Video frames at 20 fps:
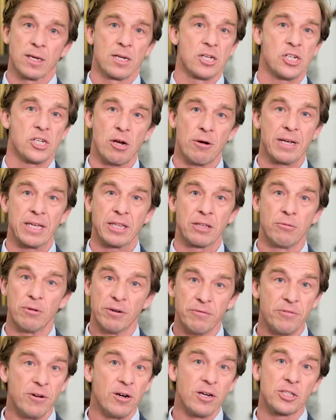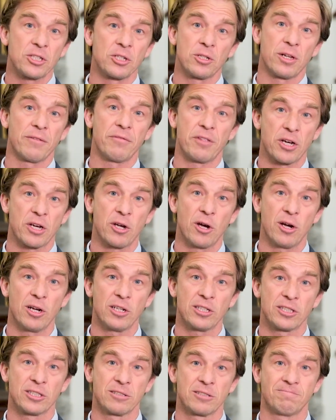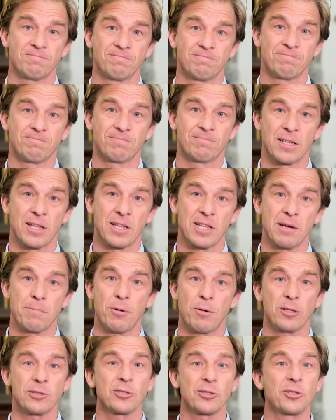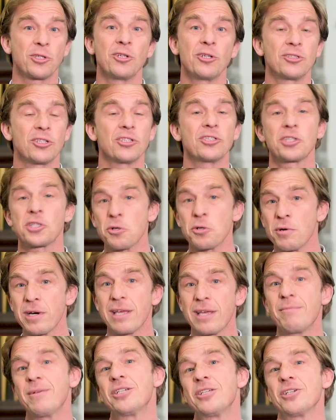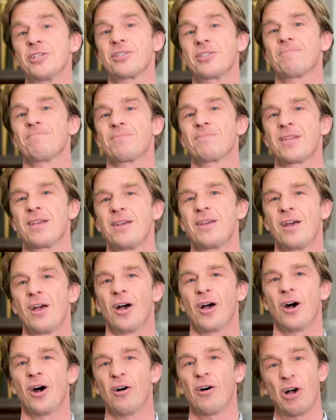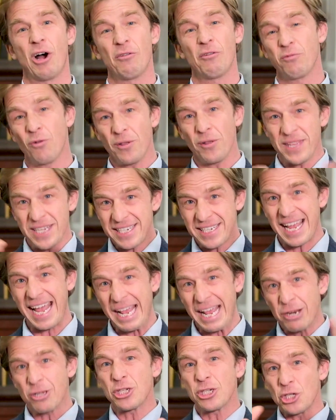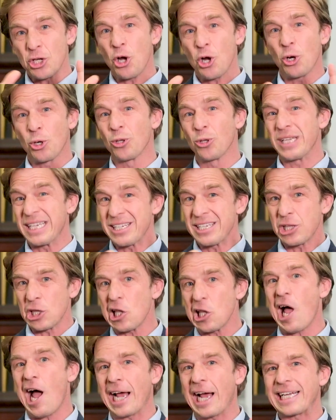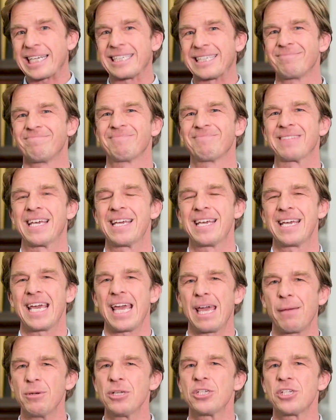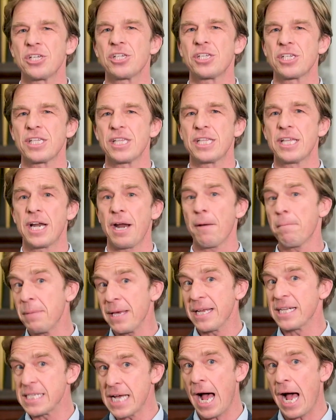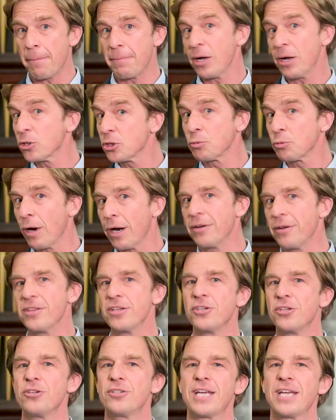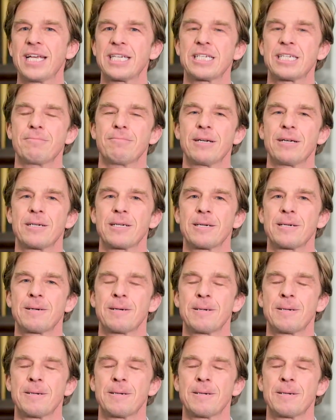Showing the reversal of the curse, the apostle uses three images of what this inner circle is like, images that are picked up elsewhere in the New Testament.